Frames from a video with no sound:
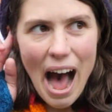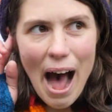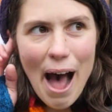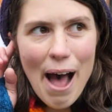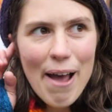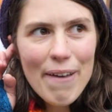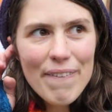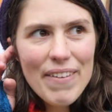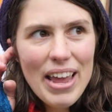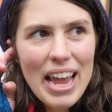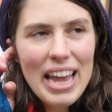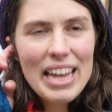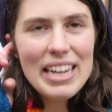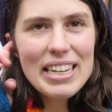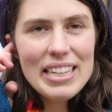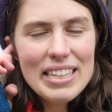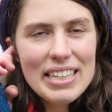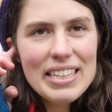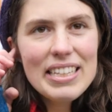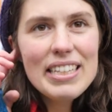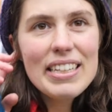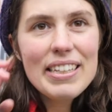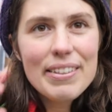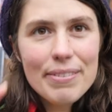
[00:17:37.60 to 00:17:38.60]
Uh, and that's it, why
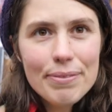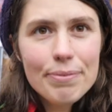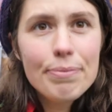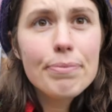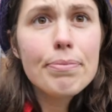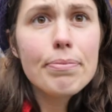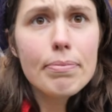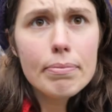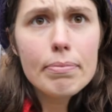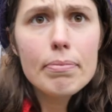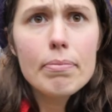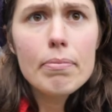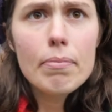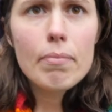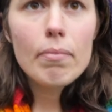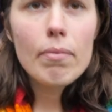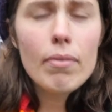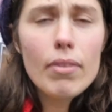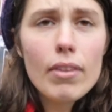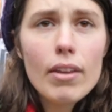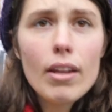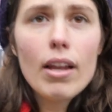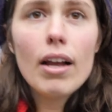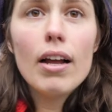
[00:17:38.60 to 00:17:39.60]
Americans say, i um, to
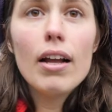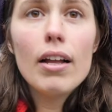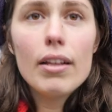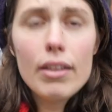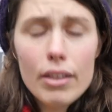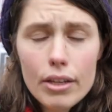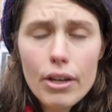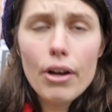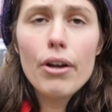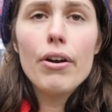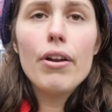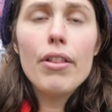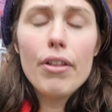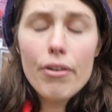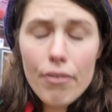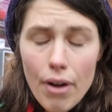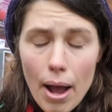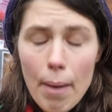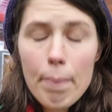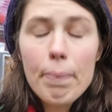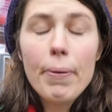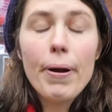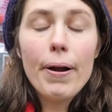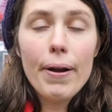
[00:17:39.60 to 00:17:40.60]
go to the crapper." Go to the
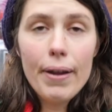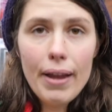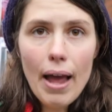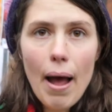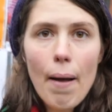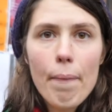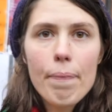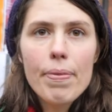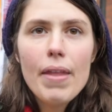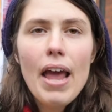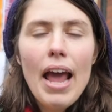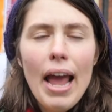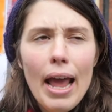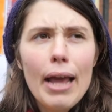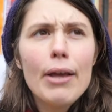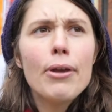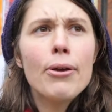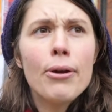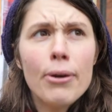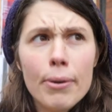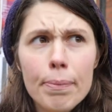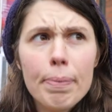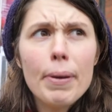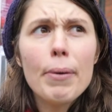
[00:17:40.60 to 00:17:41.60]
crapper, yeah. It
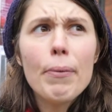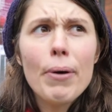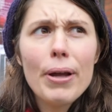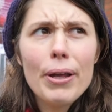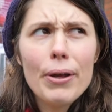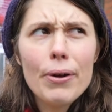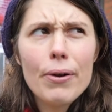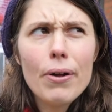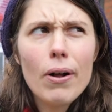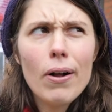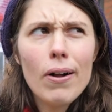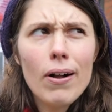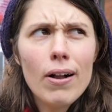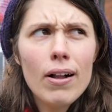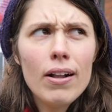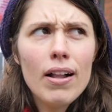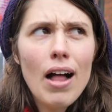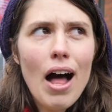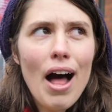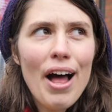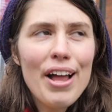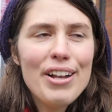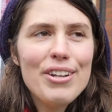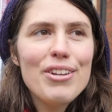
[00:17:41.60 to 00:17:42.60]
could be what you call
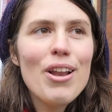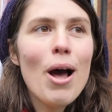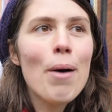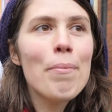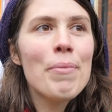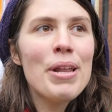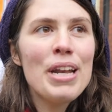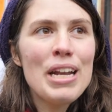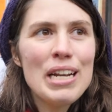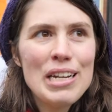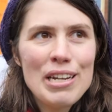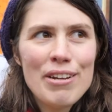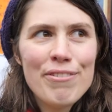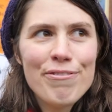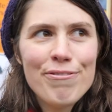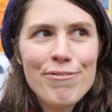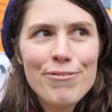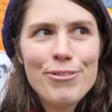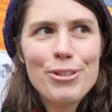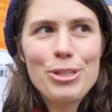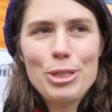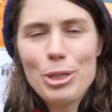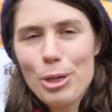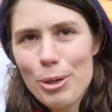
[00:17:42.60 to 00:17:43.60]
a nominative
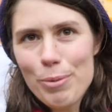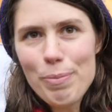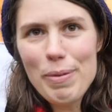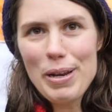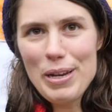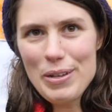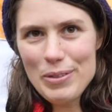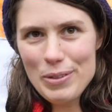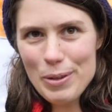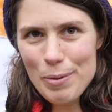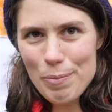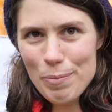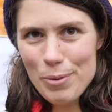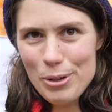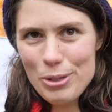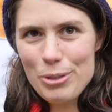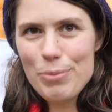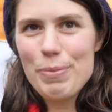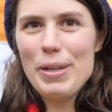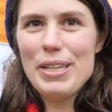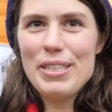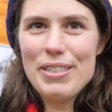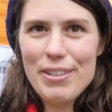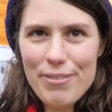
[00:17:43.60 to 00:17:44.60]
determinism, which
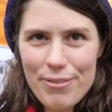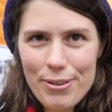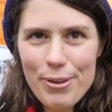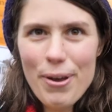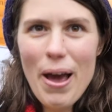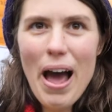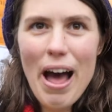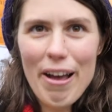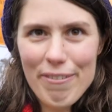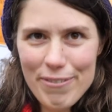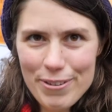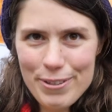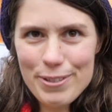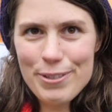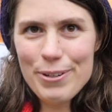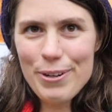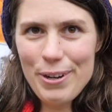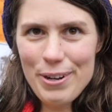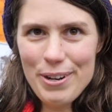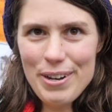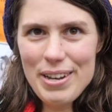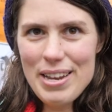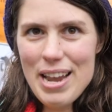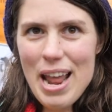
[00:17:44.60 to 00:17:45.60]
means if you have a
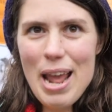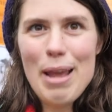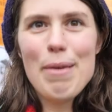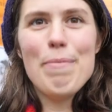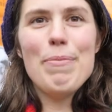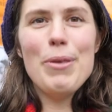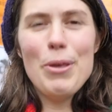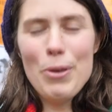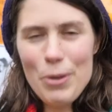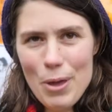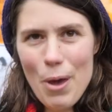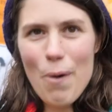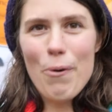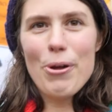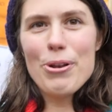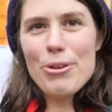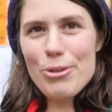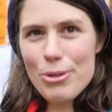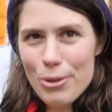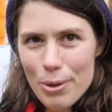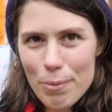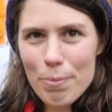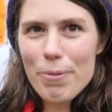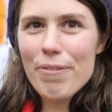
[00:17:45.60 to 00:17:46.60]
certain name, you go
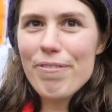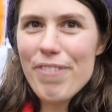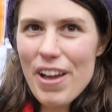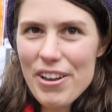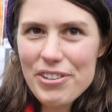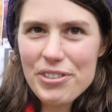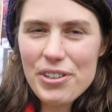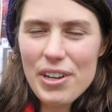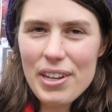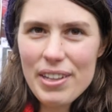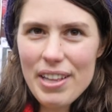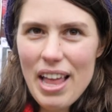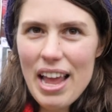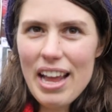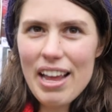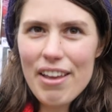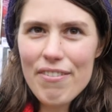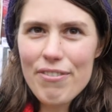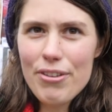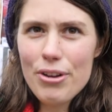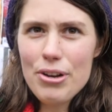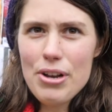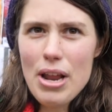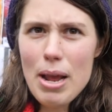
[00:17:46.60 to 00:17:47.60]
into a profession. Like
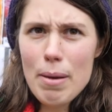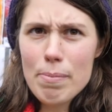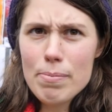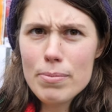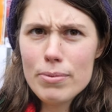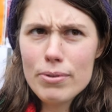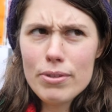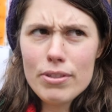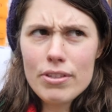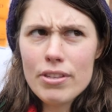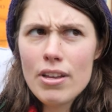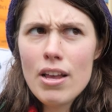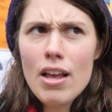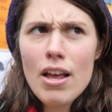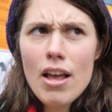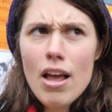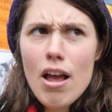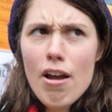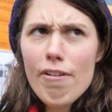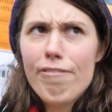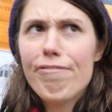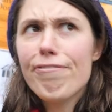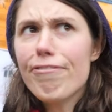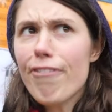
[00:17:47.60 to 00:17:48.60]
if your name
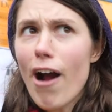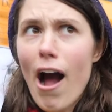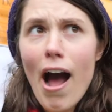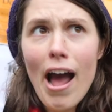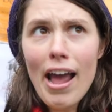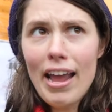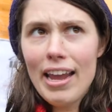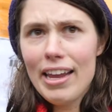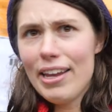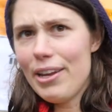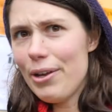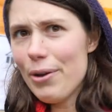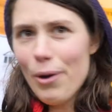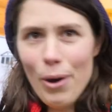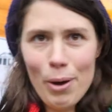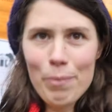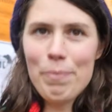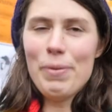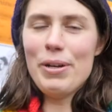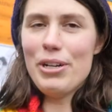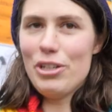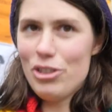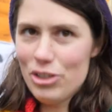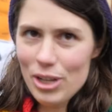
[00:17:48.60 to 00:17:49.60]
is Fry, you
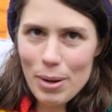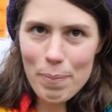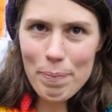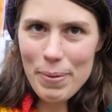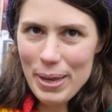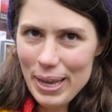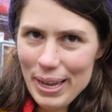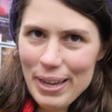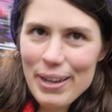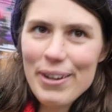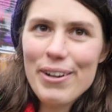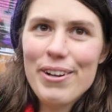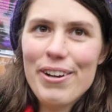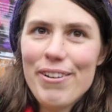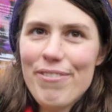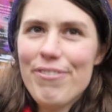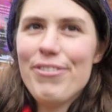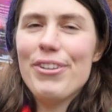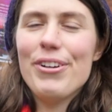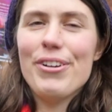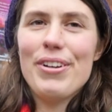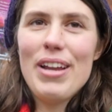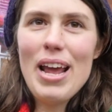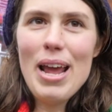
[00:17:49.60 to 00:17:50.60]
open a chippy, or
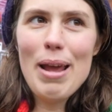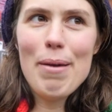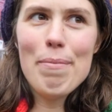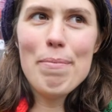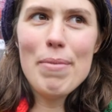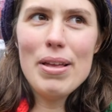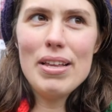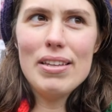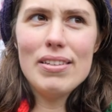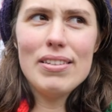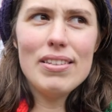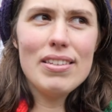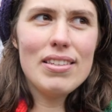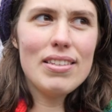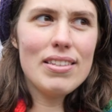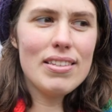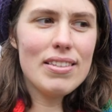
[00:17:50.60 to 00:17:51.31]
if your name is